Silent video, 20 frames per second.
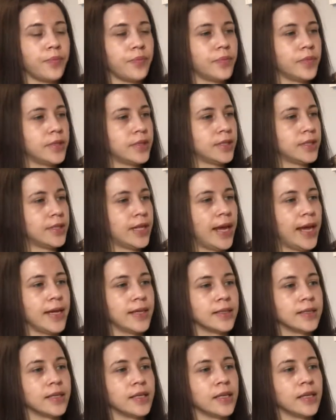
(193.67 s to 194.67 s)

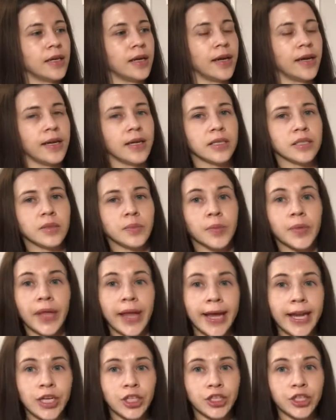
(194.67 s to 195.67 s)
stays in his
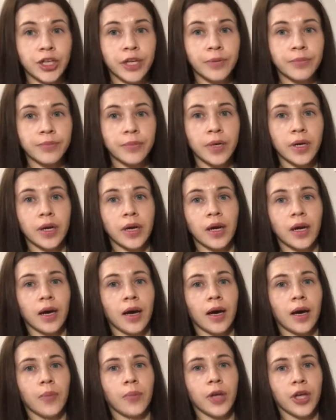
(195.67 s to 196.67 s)
play gym
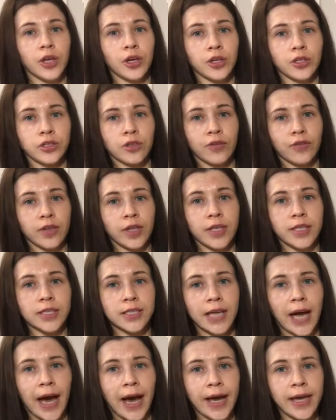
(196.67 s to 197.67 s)
because of the
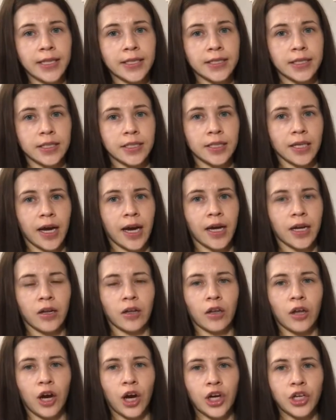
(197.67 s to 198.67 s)
size. It's kind of
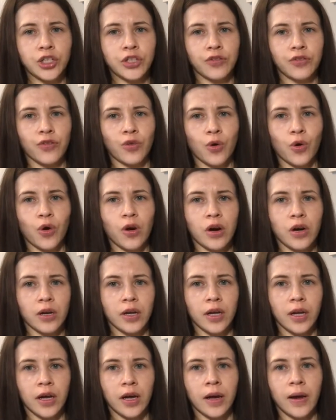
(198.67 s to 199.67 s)
large for
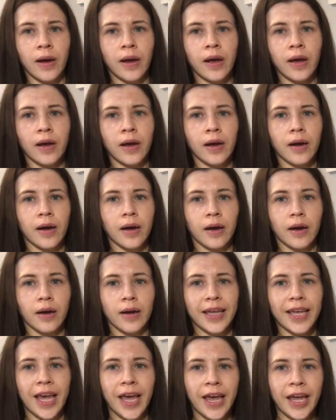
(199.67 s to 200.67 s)
the
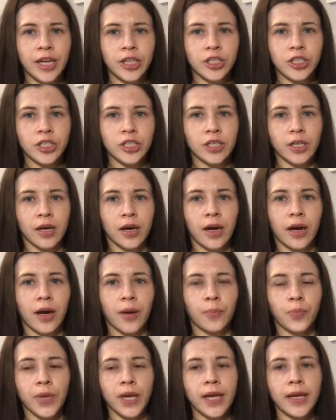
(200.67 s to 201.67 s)
cage.
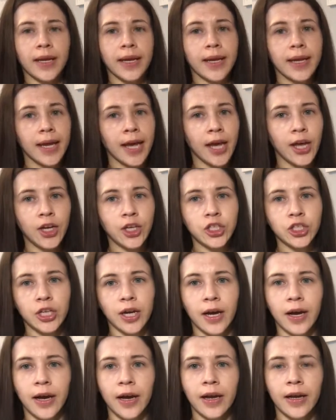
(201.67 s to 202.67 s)
In a cage
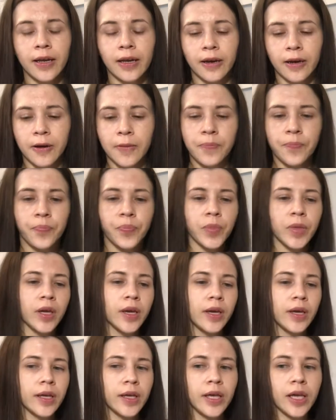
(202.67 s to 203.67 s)
I
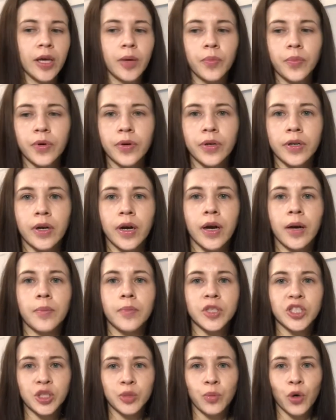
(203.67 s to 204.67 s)
keep
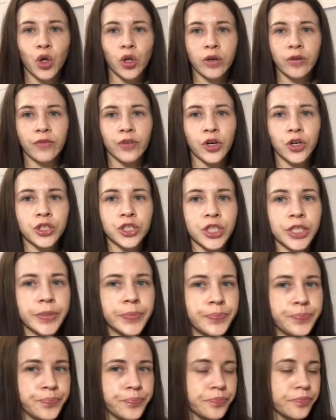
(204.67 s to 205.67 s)
smaller version,
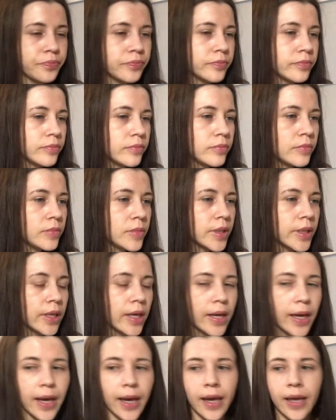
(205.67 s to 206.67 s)

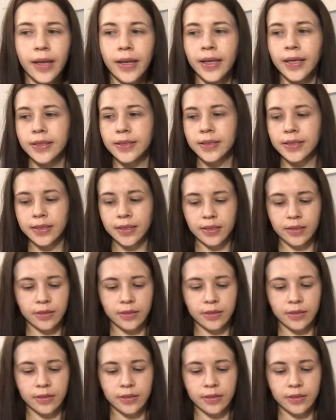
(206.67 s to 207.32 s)
and it's